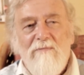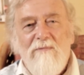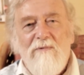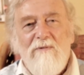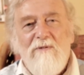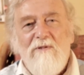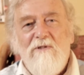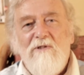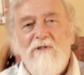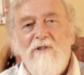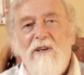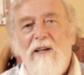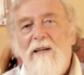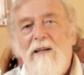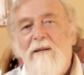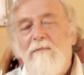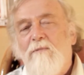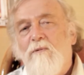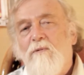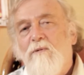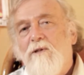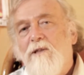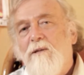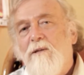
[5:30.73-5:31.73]
the
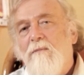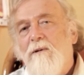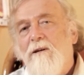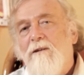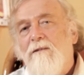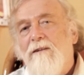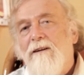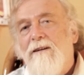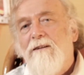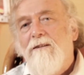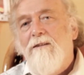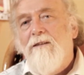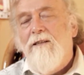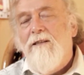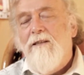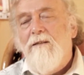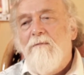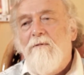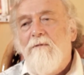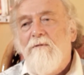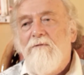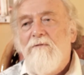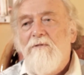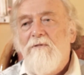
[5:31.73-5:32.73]
same or similar
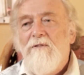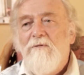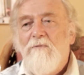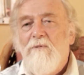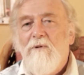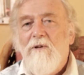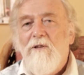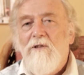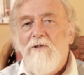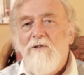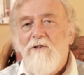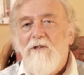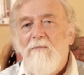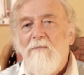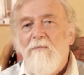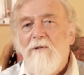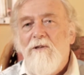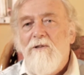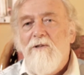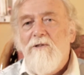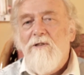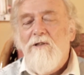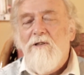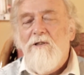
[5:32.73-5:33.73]
outcome if we've got a
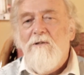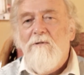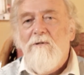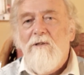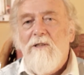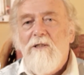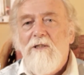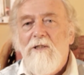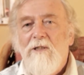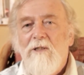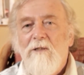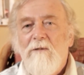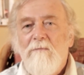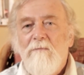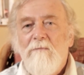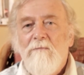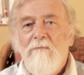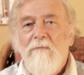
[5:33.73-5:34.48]
similar situation.